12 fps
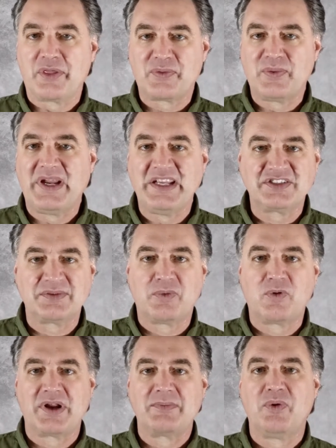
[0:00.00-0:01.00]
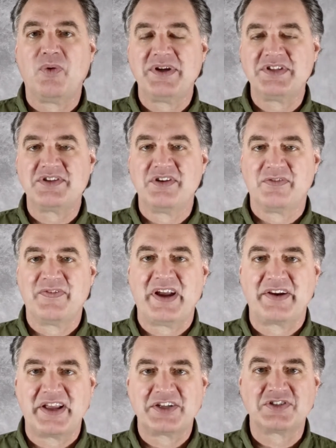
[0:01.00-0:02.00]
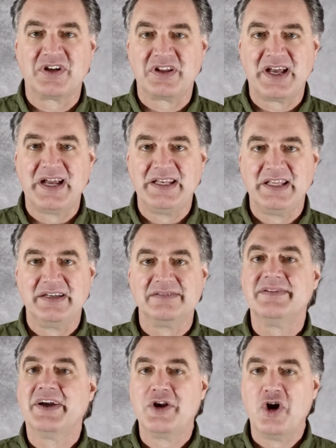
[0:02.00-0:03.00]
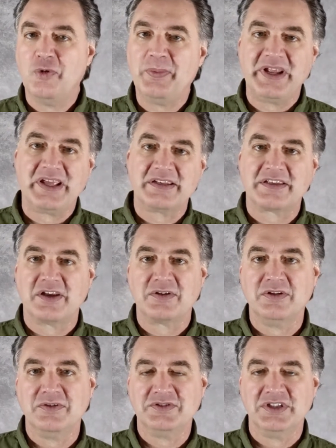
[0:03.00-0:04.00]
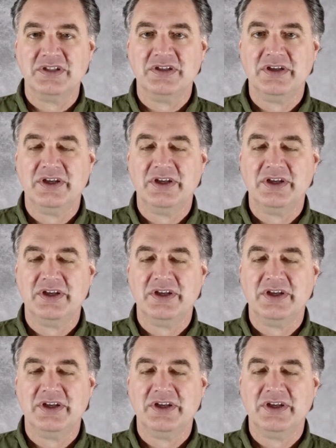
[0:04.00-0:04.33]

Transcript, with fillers: three supporting points to your foundational idea, an opening and a conclusion.